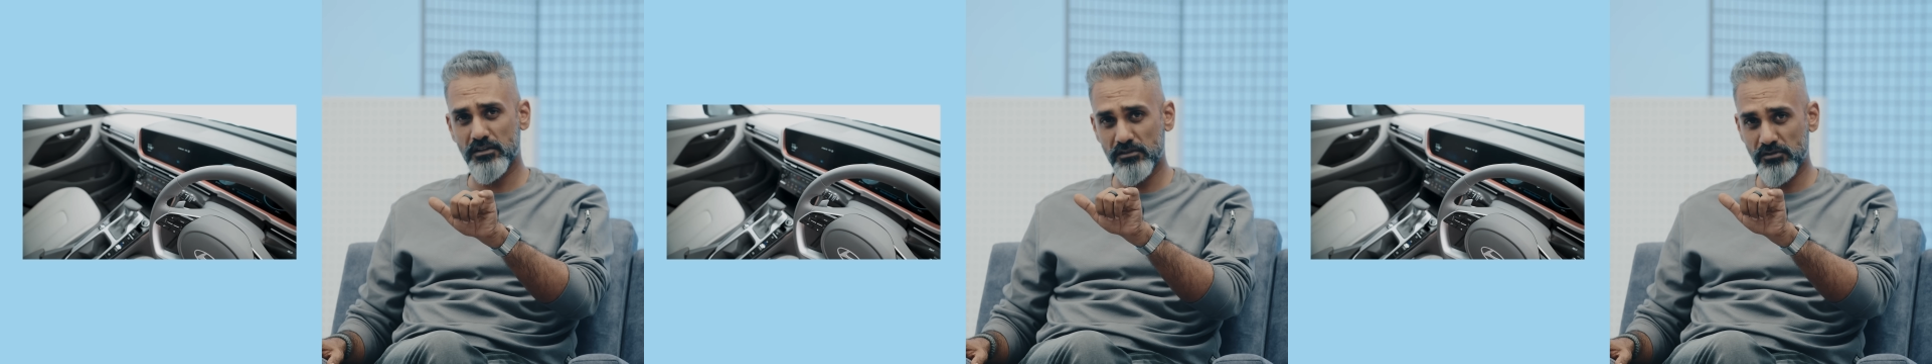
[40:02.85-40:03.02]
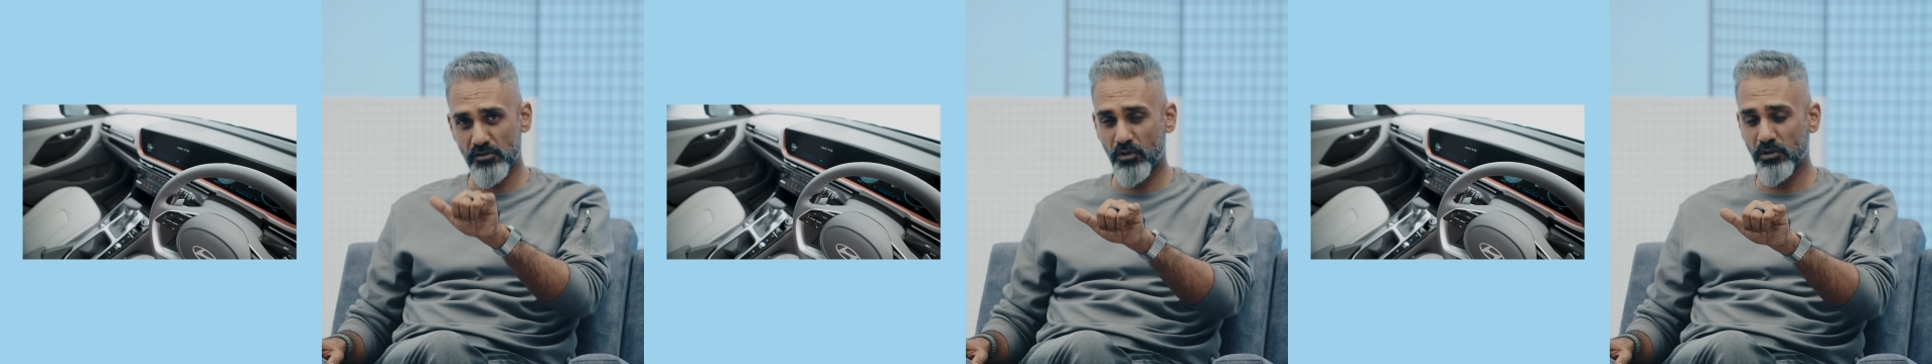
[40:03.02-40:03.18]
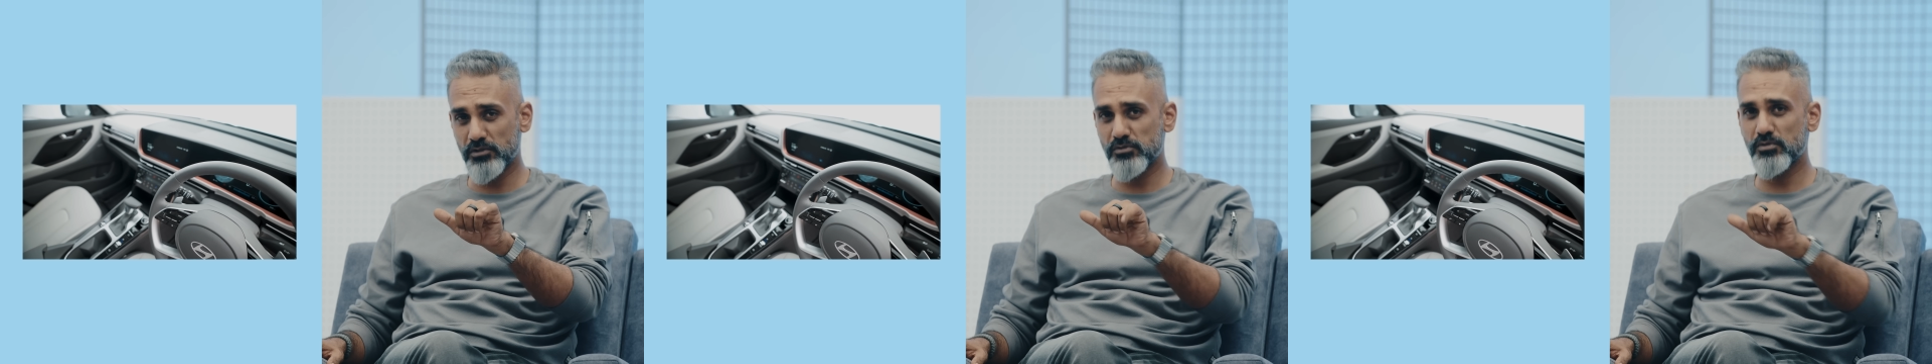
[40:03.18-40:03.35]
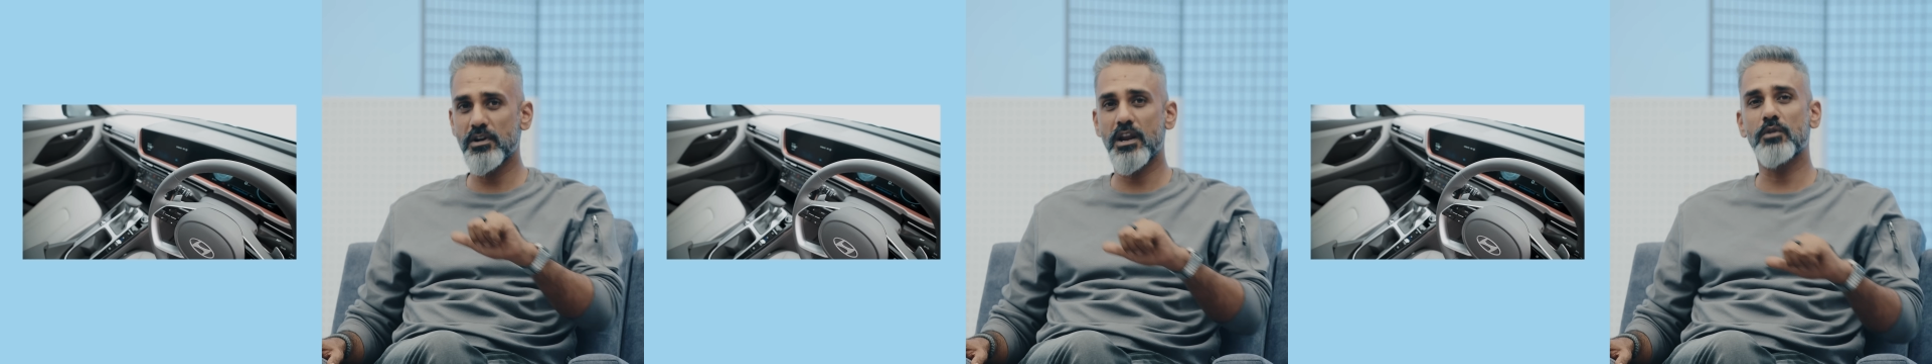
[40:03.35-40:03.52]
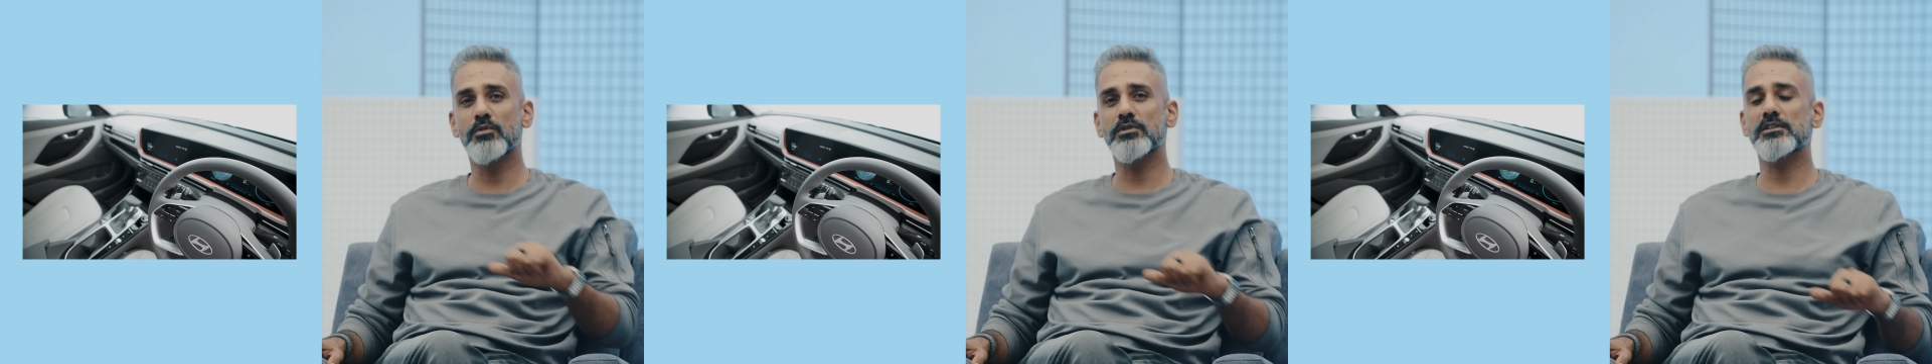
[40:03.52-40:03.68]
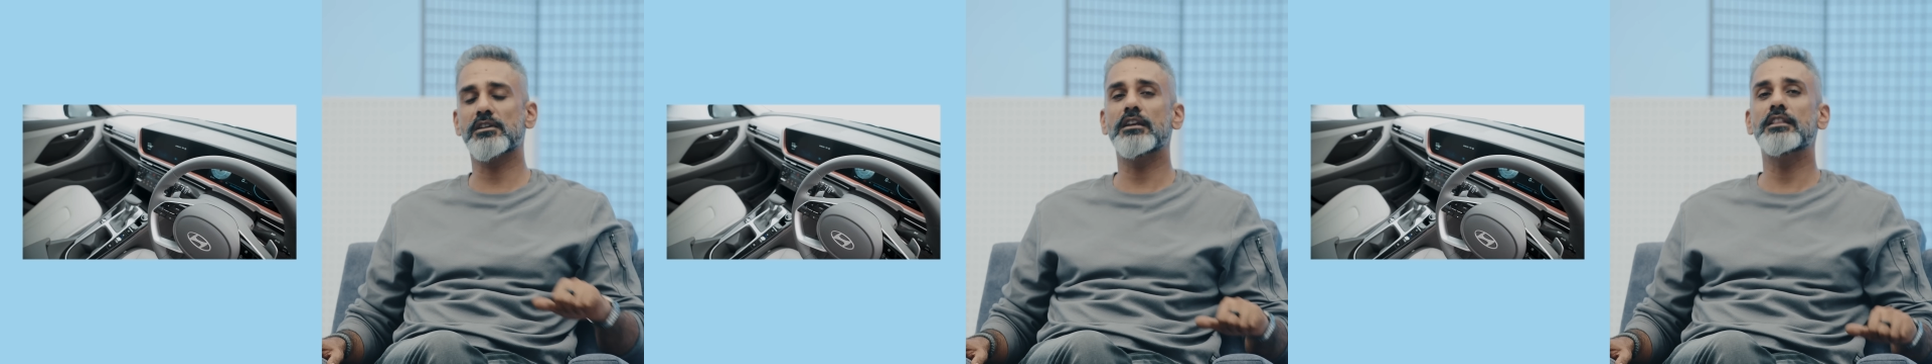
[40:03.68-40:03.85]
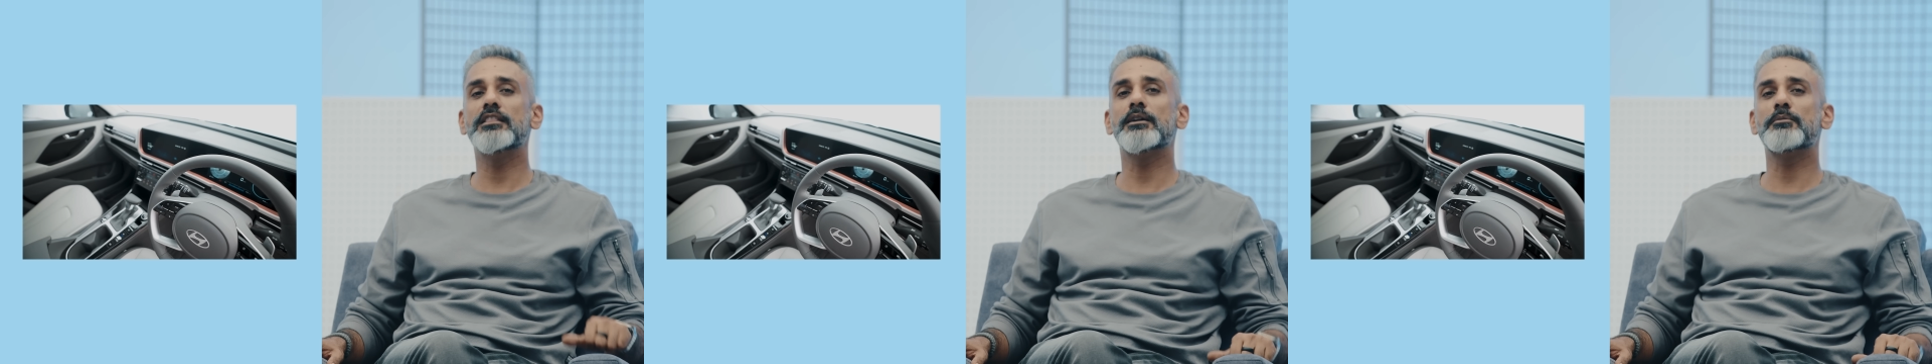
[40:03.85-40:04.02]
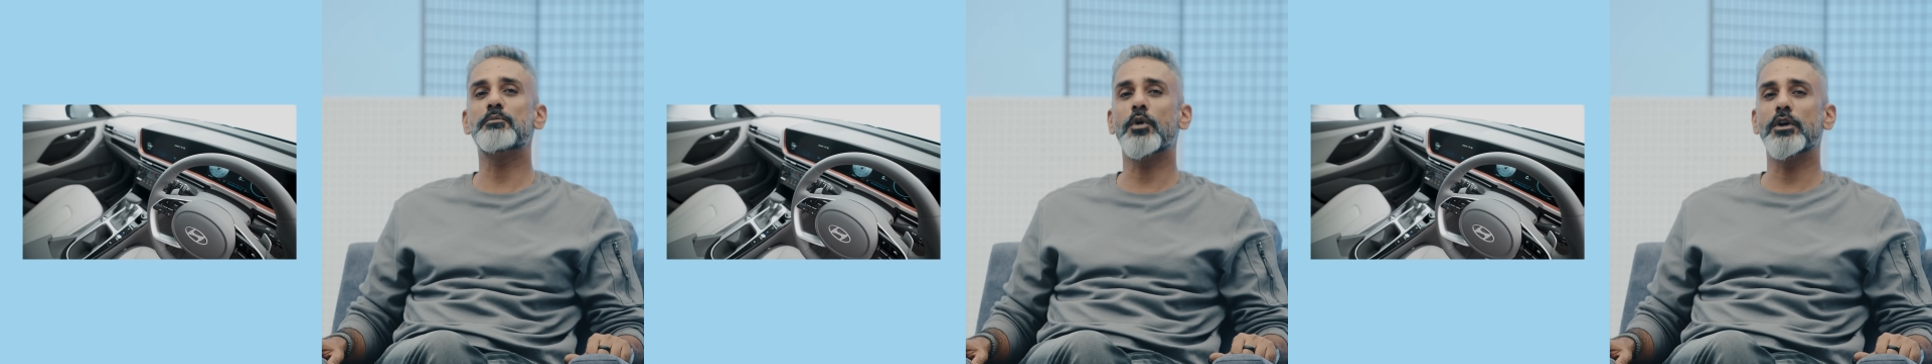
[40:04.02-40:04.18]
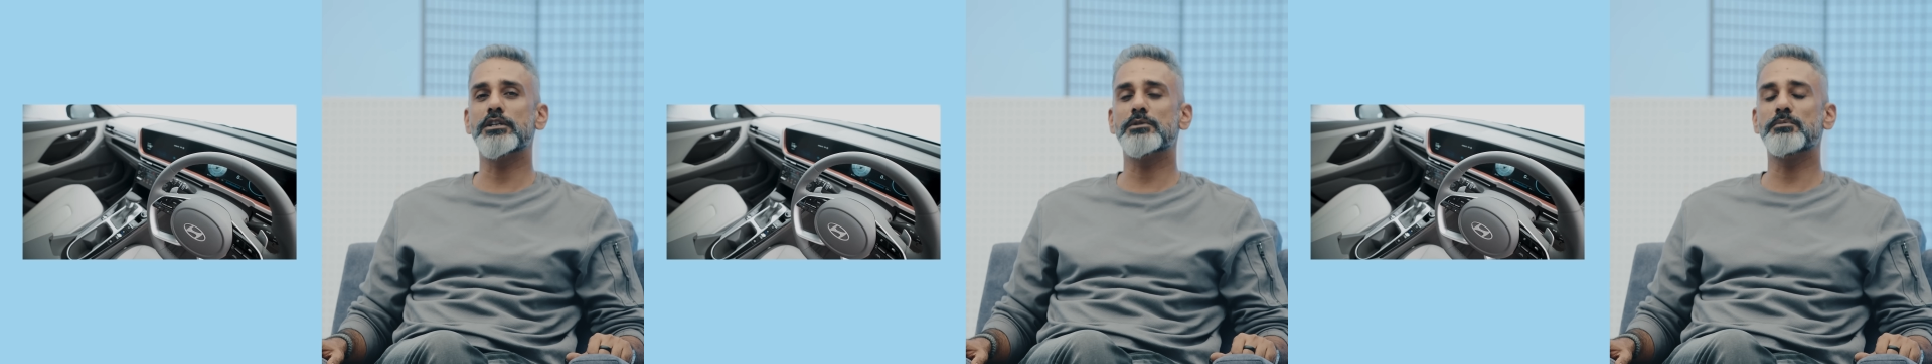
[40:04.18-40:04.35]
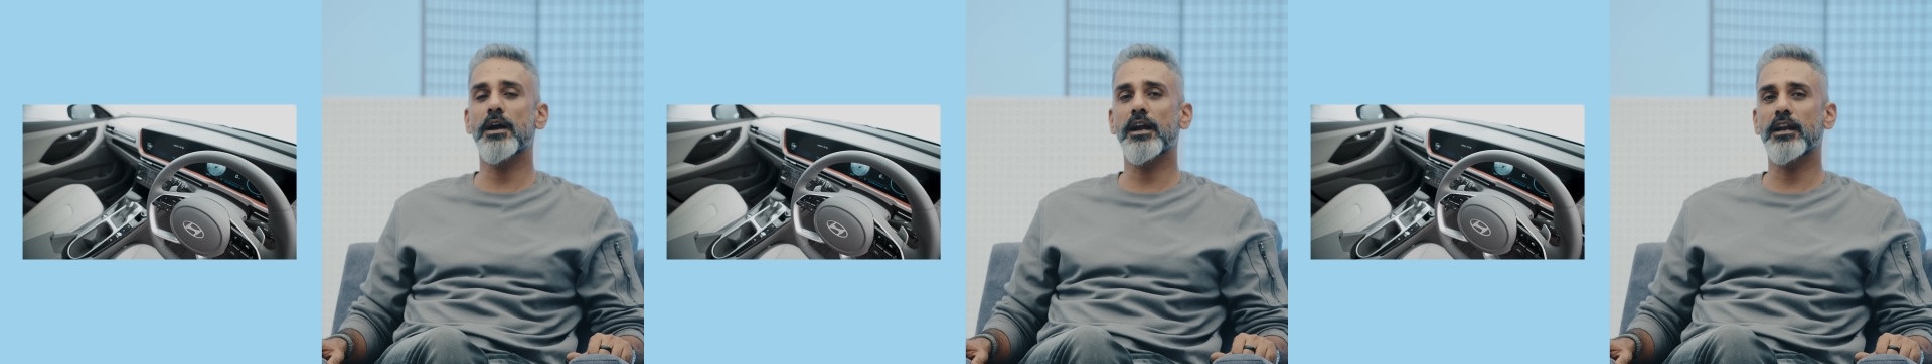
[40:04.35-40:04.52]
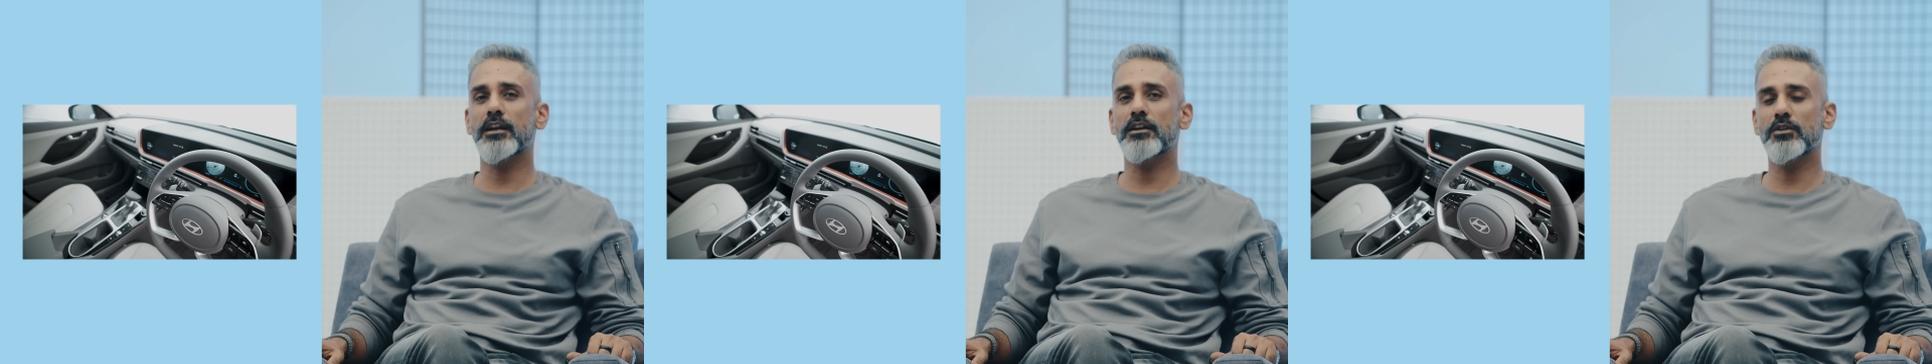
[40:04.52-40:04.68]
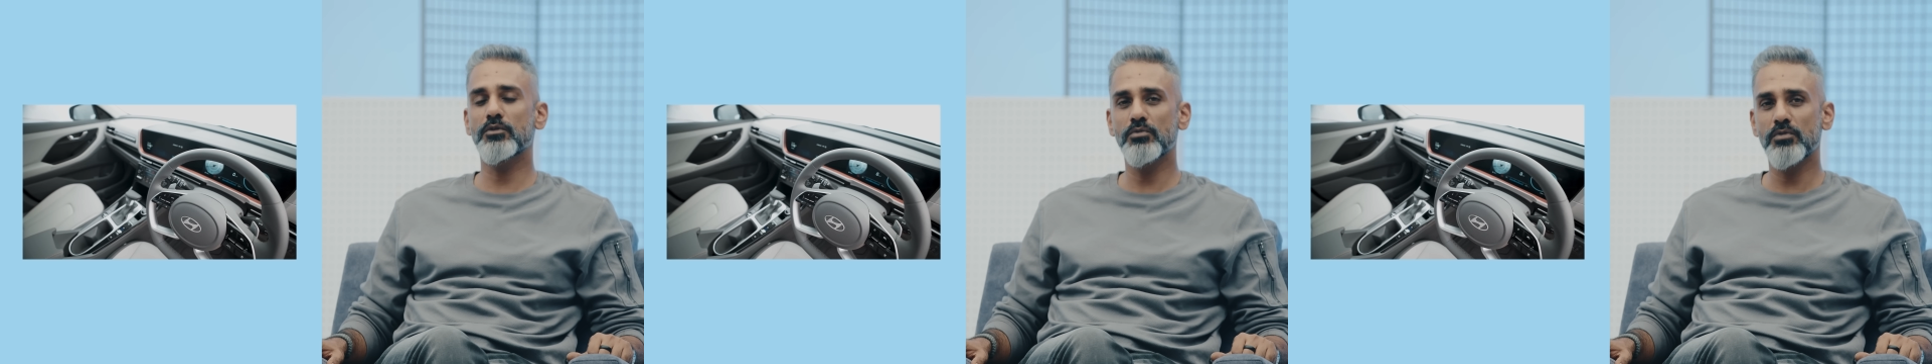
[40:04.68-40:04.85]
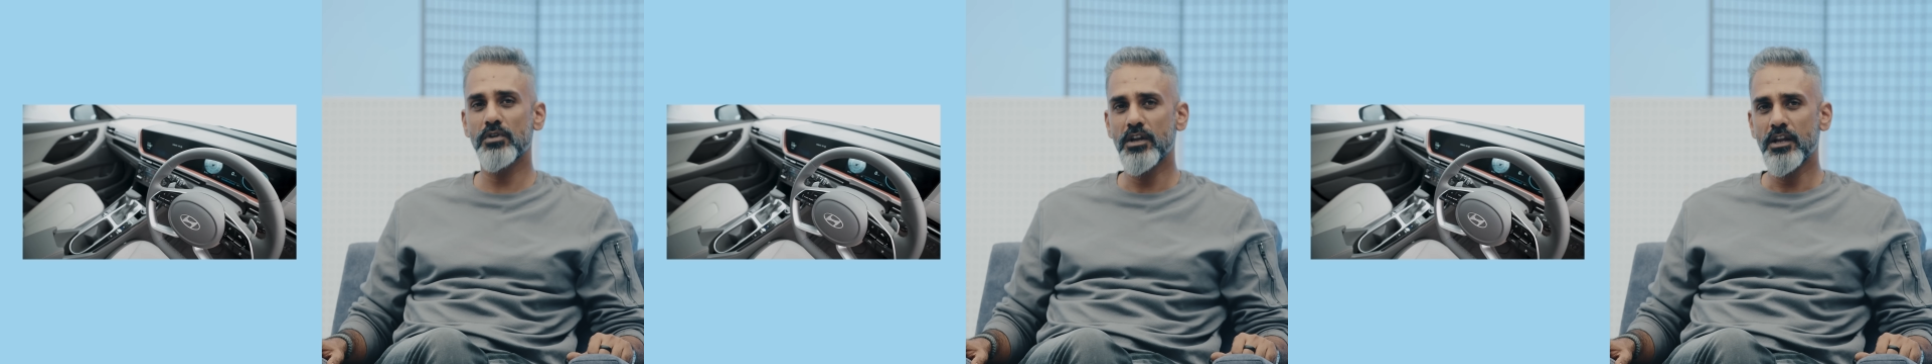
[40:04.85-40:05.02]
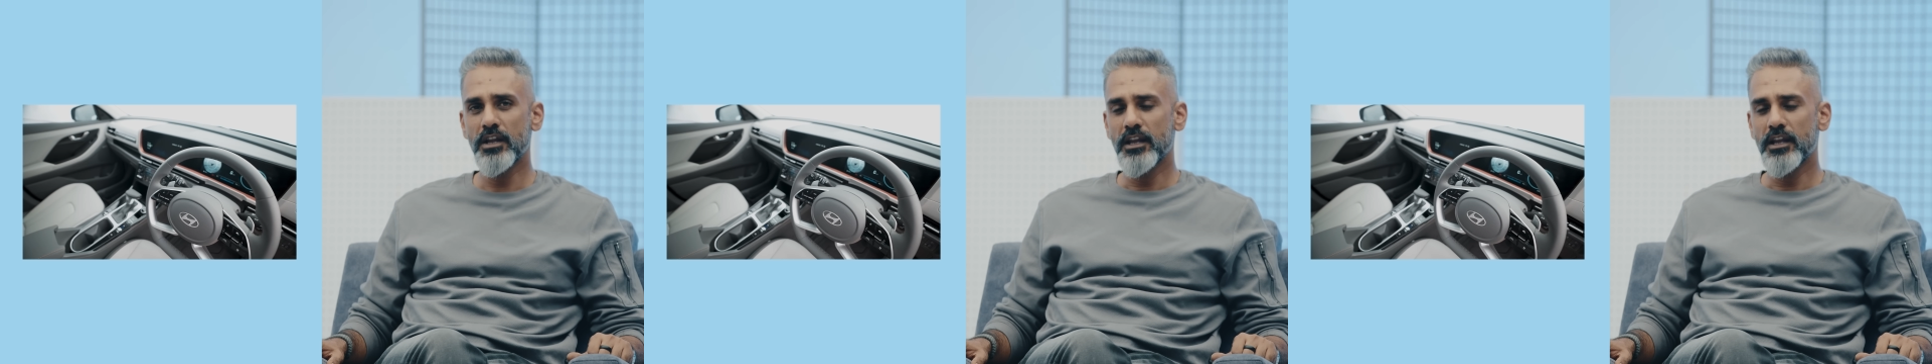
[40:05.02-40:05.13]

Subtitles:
is also now a screen that points back at you.